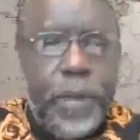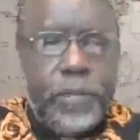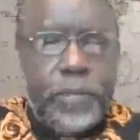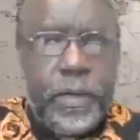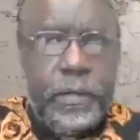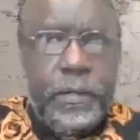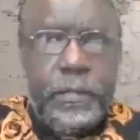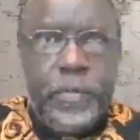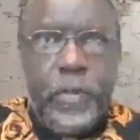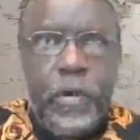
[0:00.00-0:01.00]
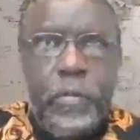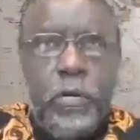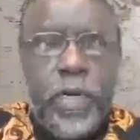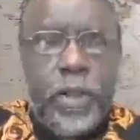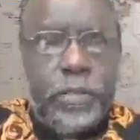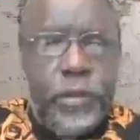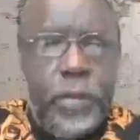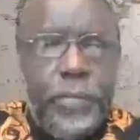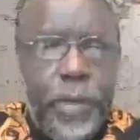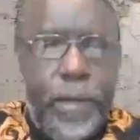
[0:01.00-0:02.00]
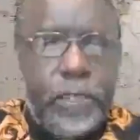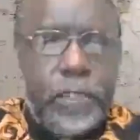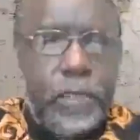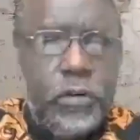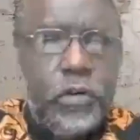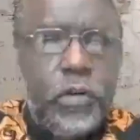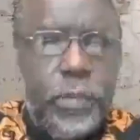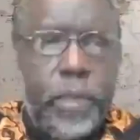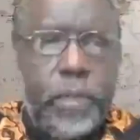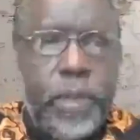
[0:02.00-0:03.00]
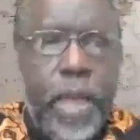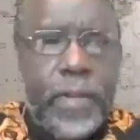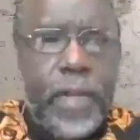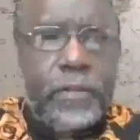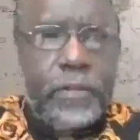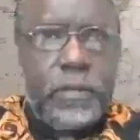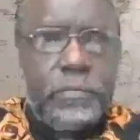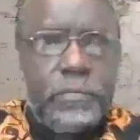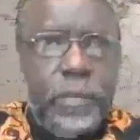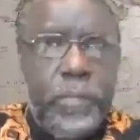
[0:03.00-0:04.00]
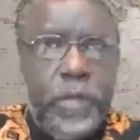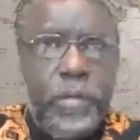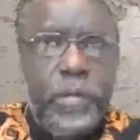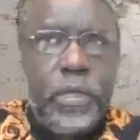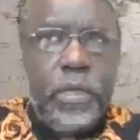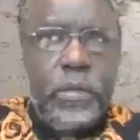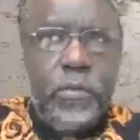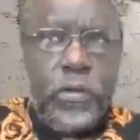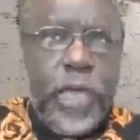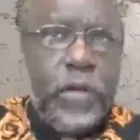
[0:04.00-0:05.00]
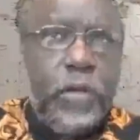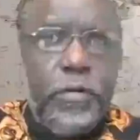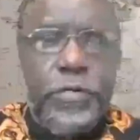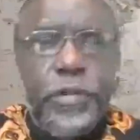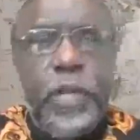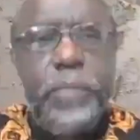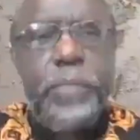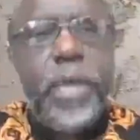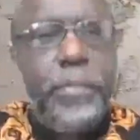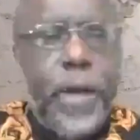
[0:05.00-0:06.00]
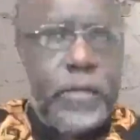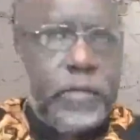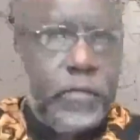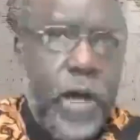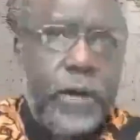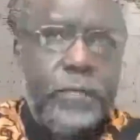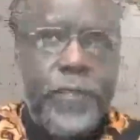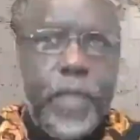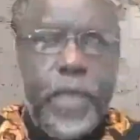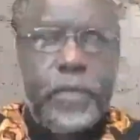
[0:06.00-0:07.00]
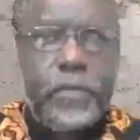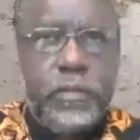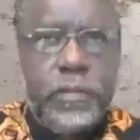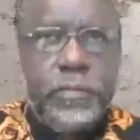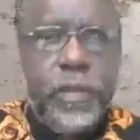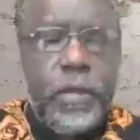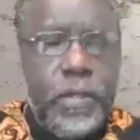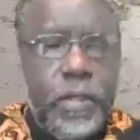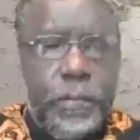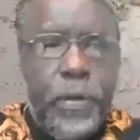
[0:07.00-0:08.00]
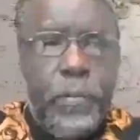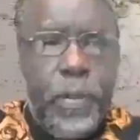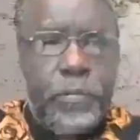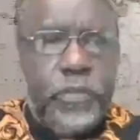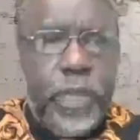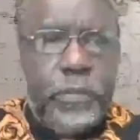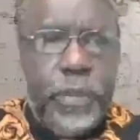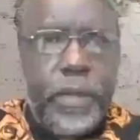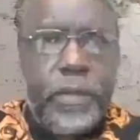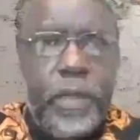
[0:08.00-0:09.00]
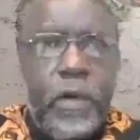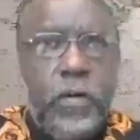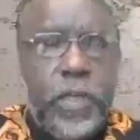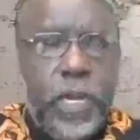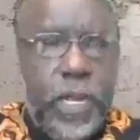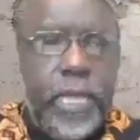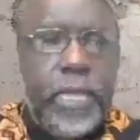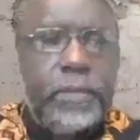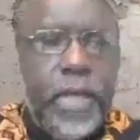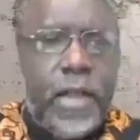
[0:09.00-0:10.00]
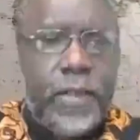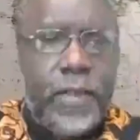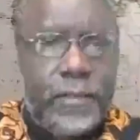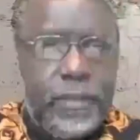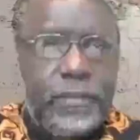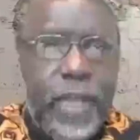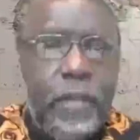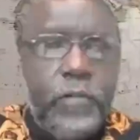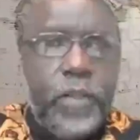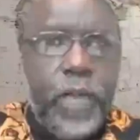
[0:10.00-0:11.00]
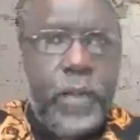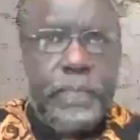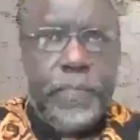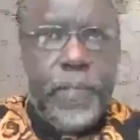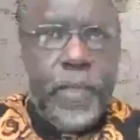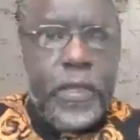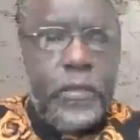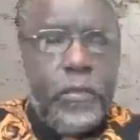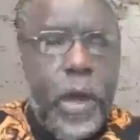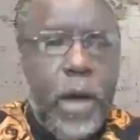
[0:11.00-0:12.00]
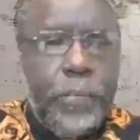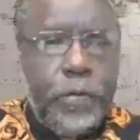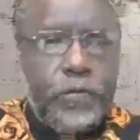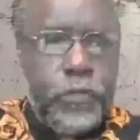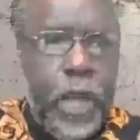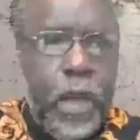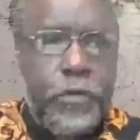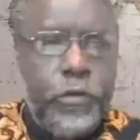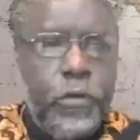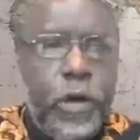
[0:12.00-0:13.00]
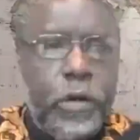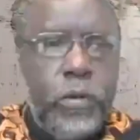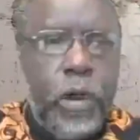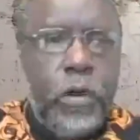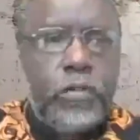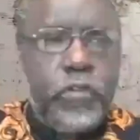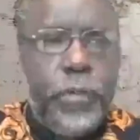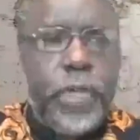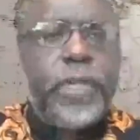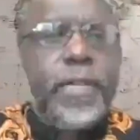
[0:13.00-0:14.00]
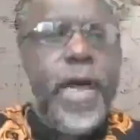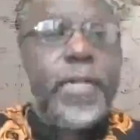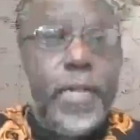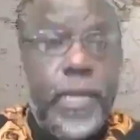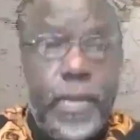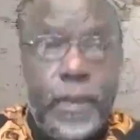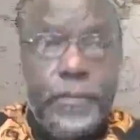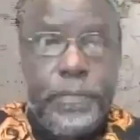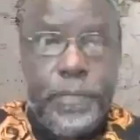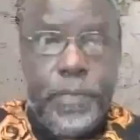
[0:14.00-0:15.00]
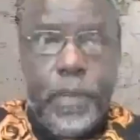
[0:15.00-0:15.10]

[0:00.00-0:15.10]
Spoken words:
paper is no more than 3-page document that has maybe what I call 3 main parts. One is the problem statement or the needs that exist out there, your approach on how you are going to meet that need,